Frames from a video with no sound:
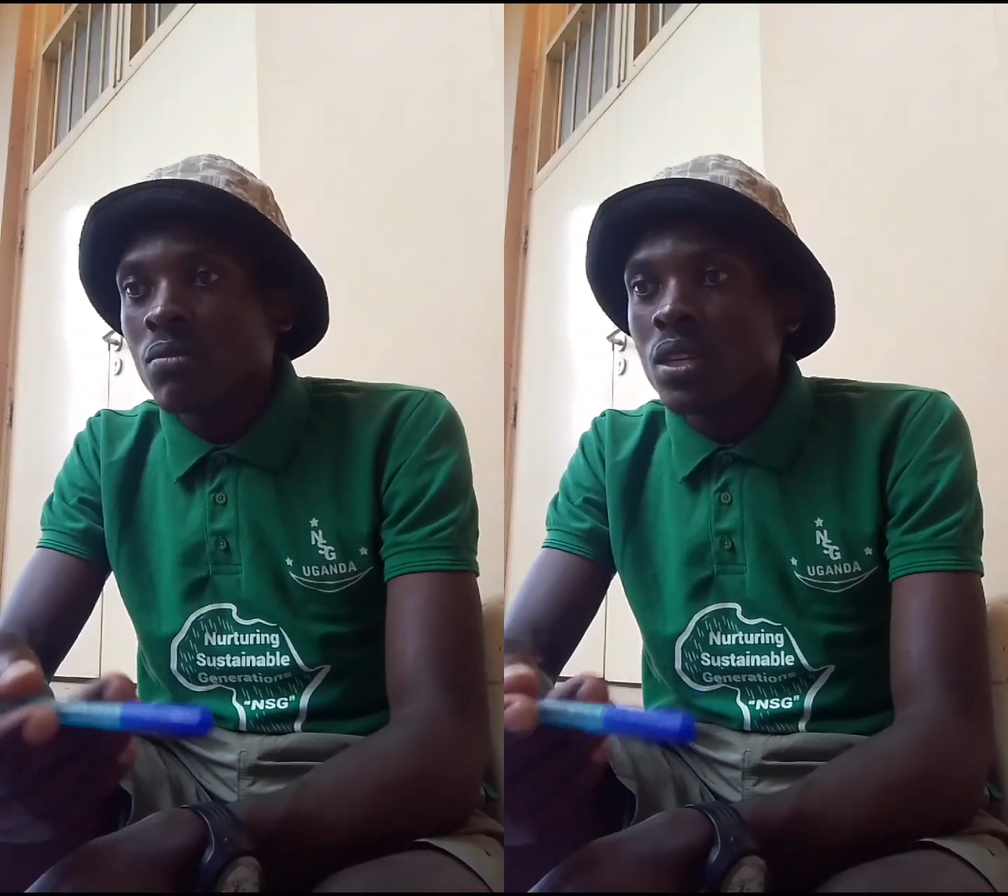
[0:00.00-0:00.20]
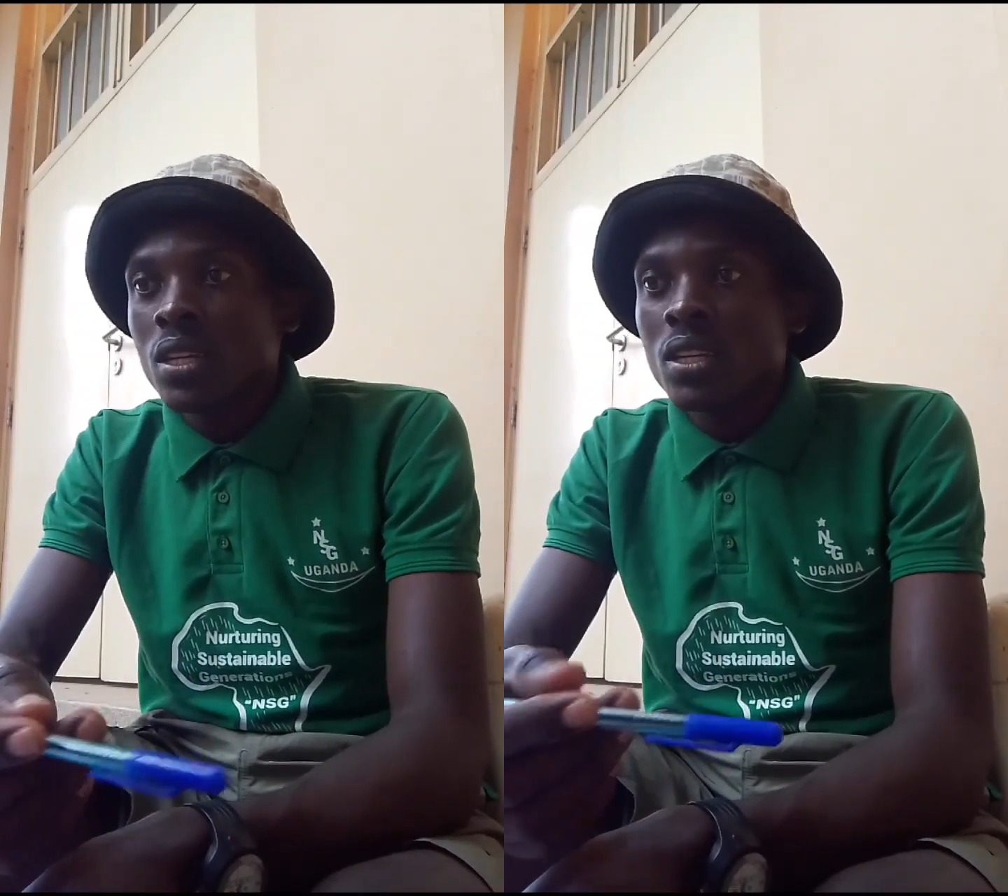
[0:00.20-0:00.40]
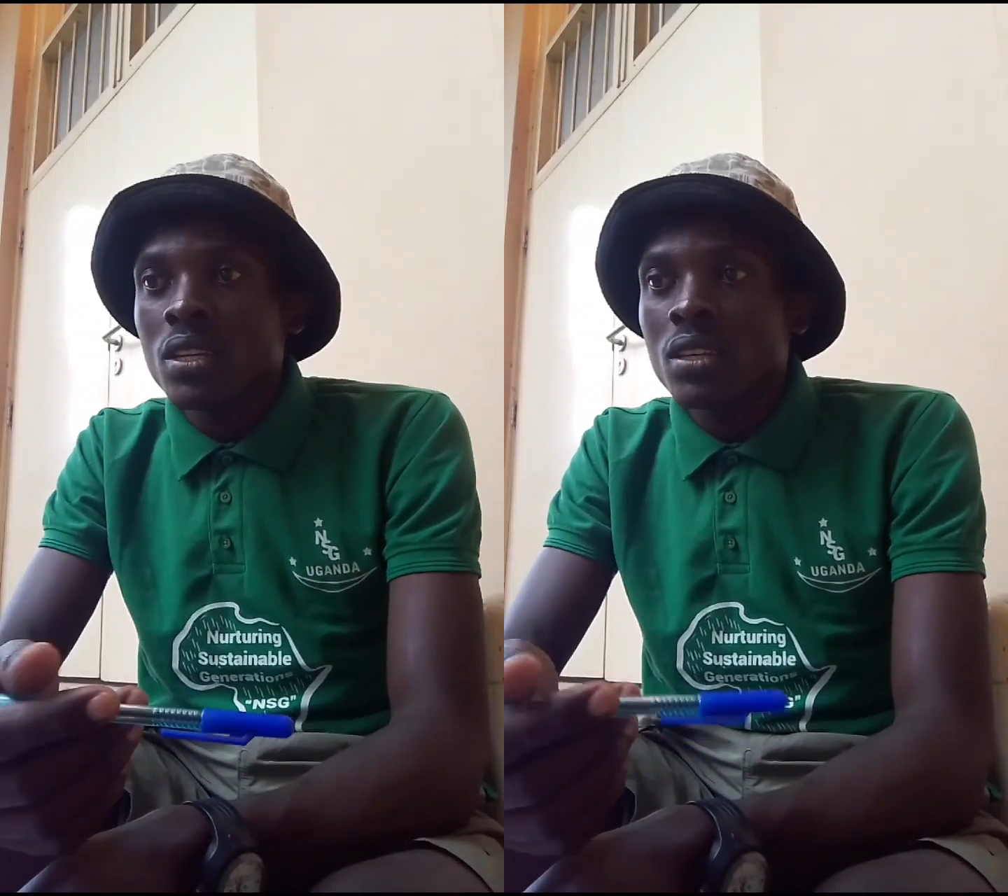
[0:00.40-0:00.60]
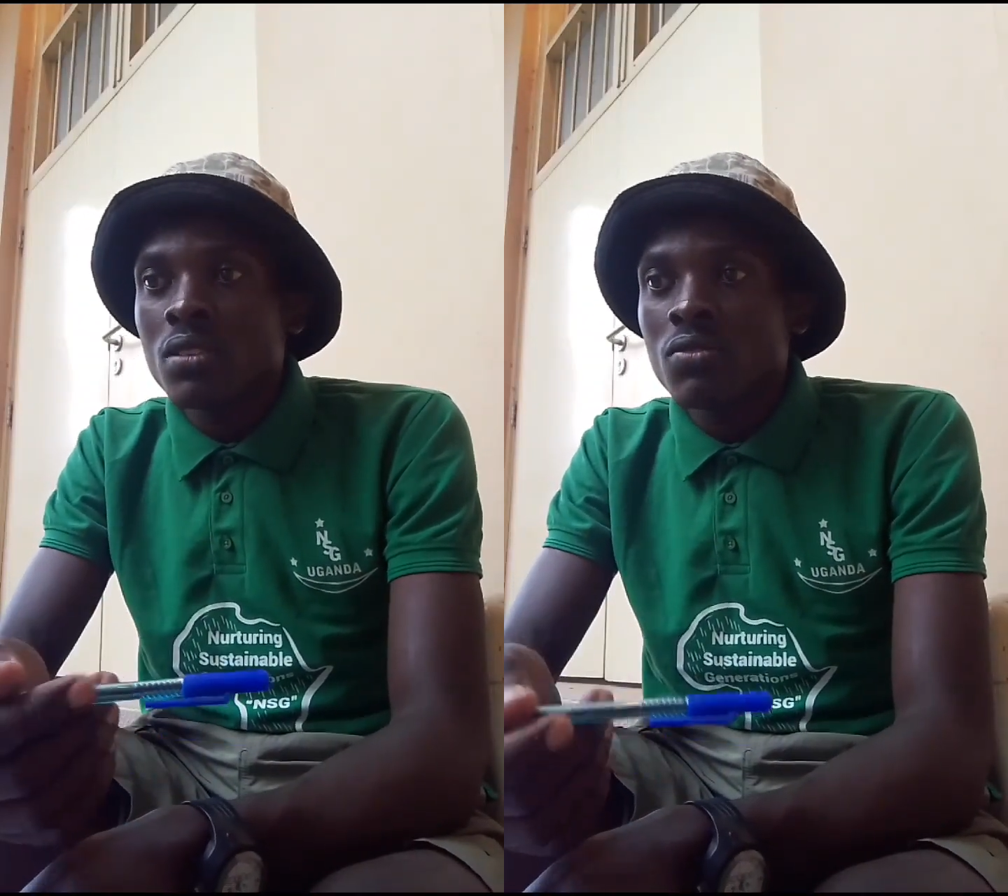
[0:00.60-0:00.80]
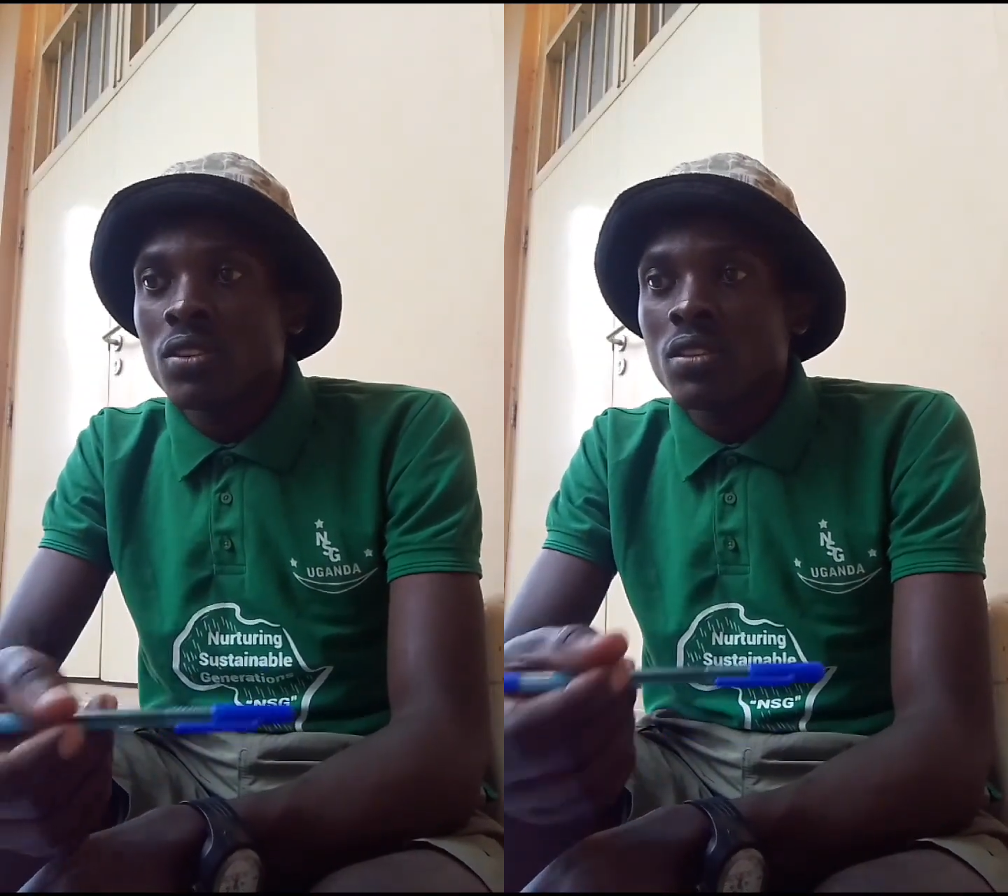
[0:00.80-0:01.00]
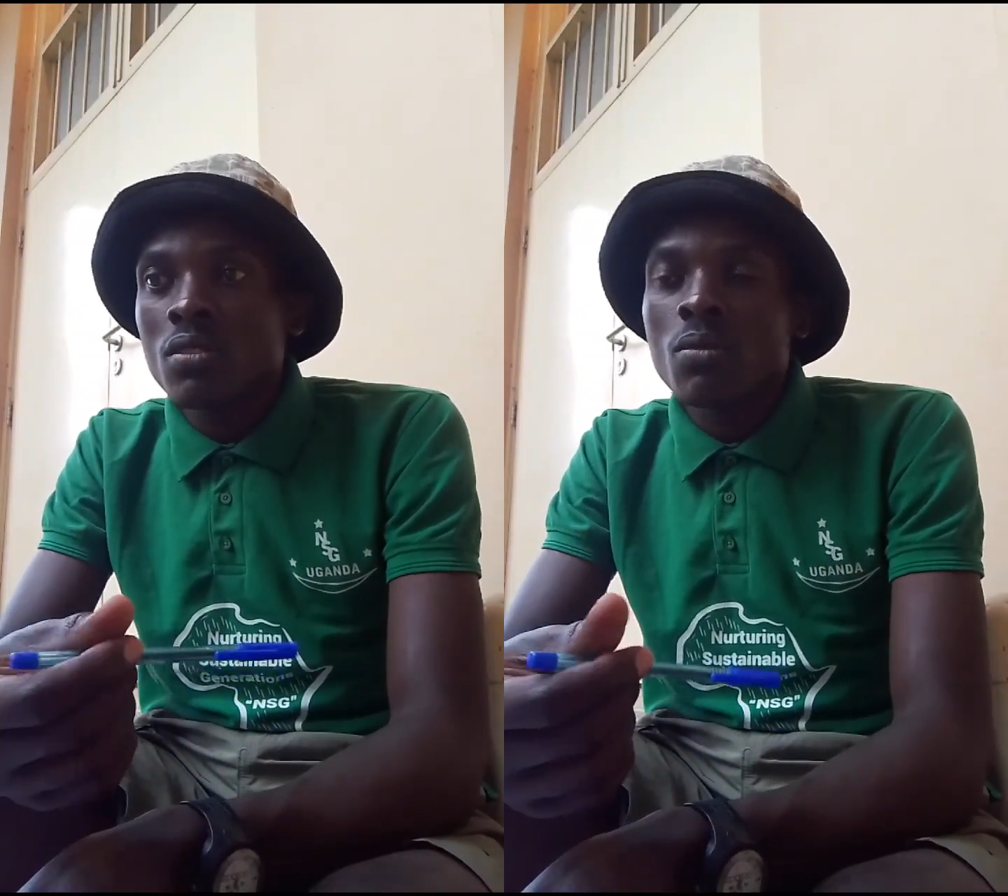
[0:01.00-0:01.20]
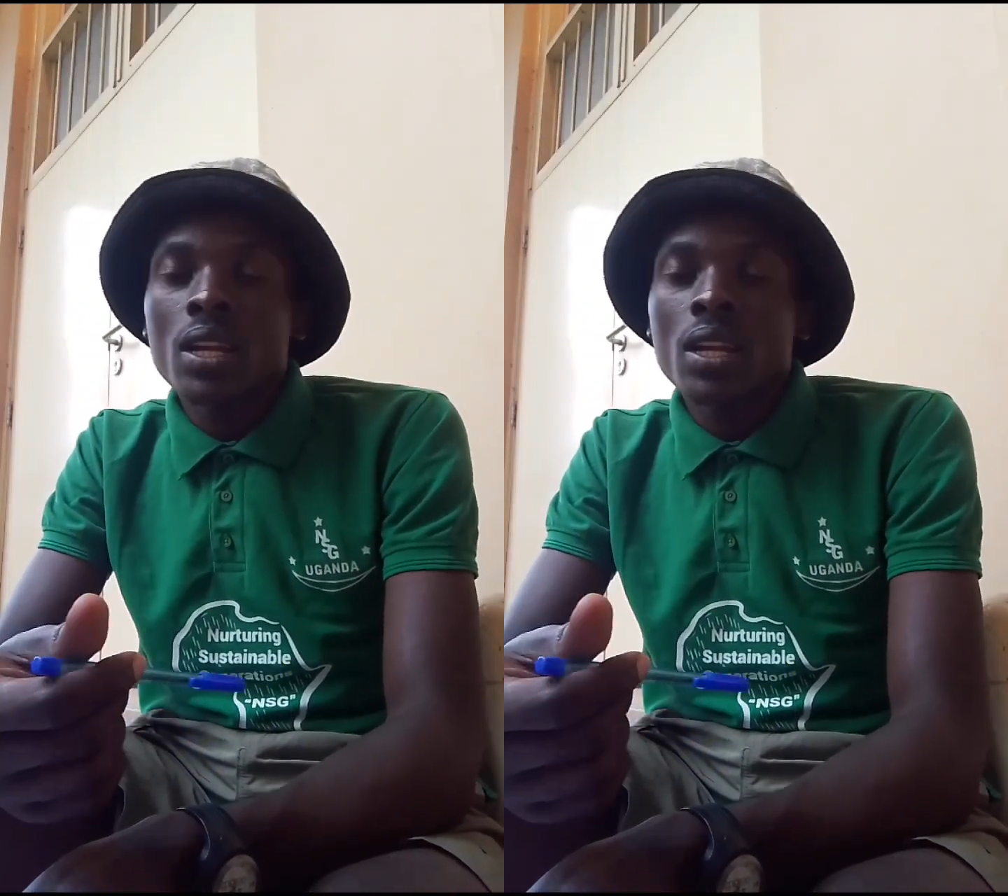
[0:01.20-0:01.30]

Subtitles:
me in this video,